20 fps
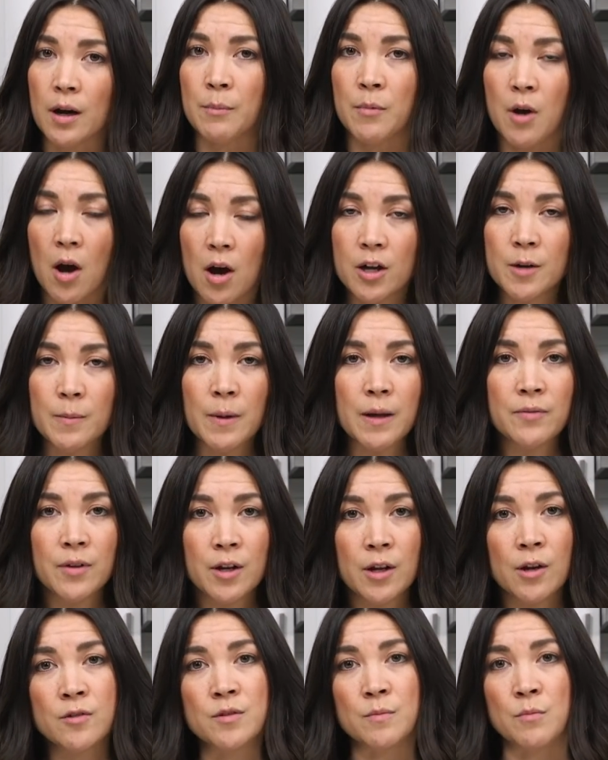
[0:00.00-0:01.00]
I'm not gonna make
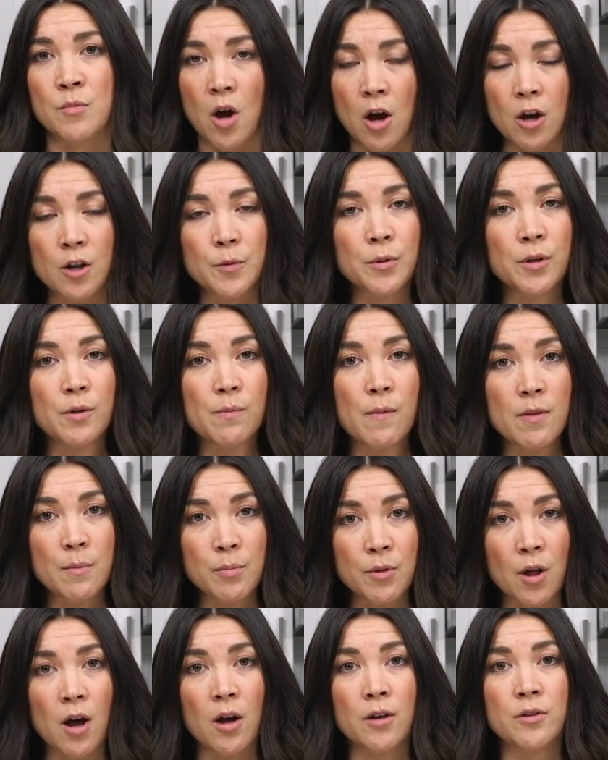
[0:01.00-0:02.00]
videos, I'm not gonna put them on the
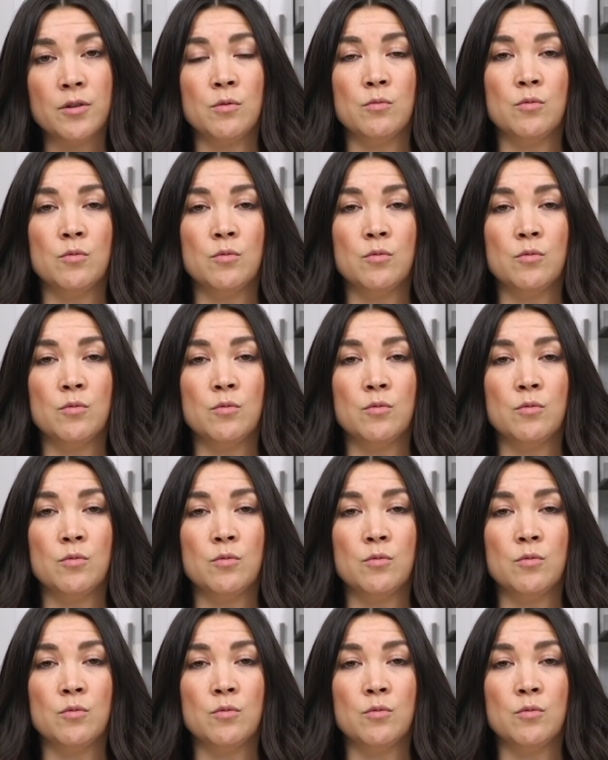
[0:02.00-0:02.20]
blog.